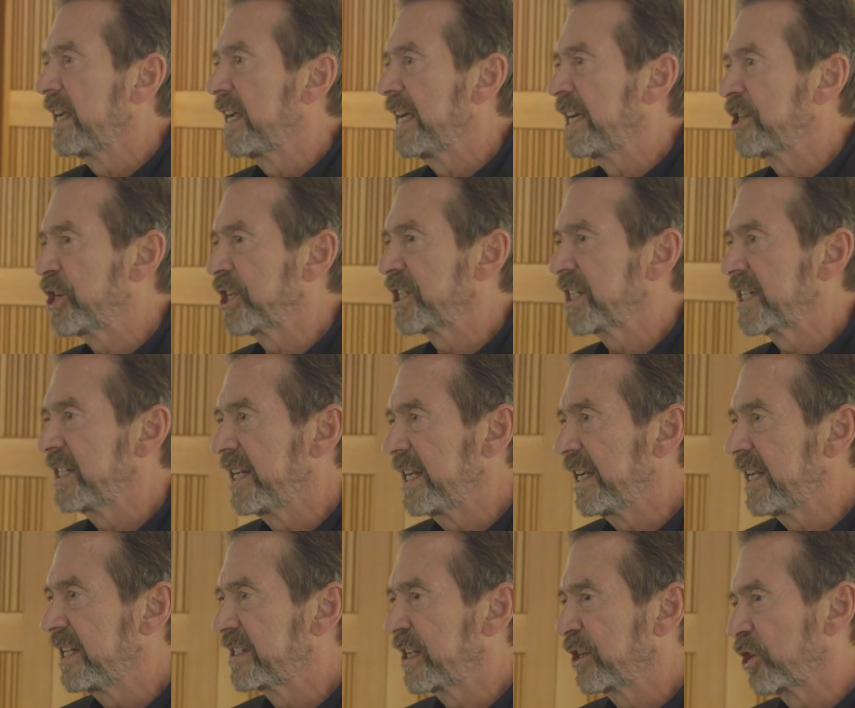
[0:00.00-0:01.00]
it just
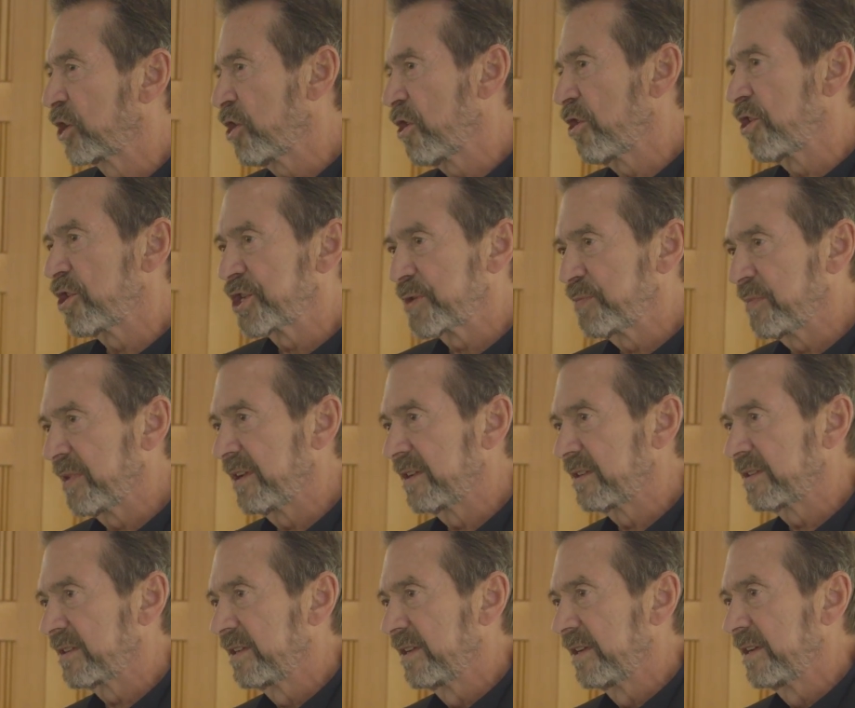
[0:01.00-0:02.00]
needs
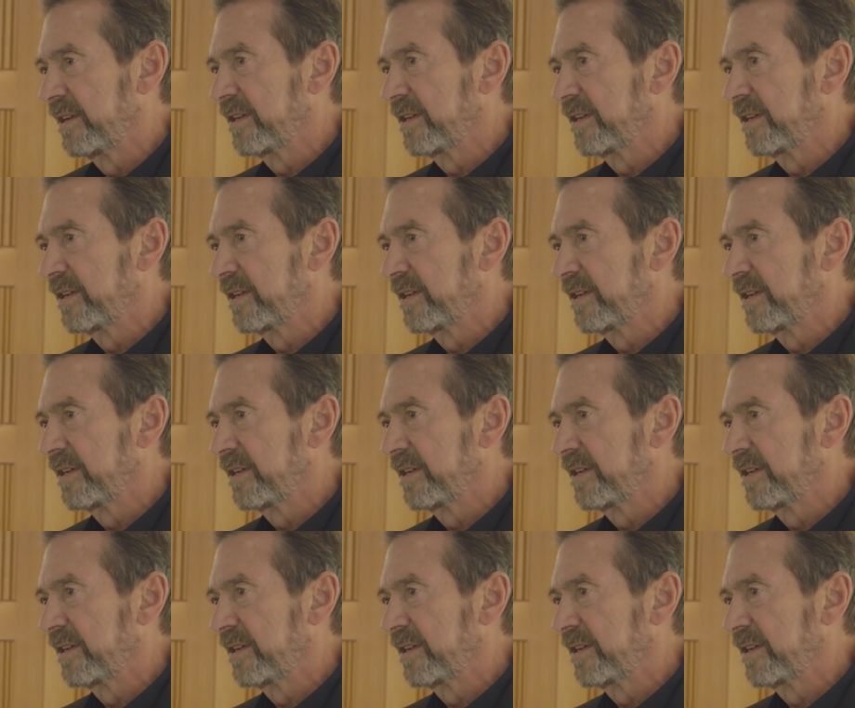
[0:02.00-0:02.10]
encouragement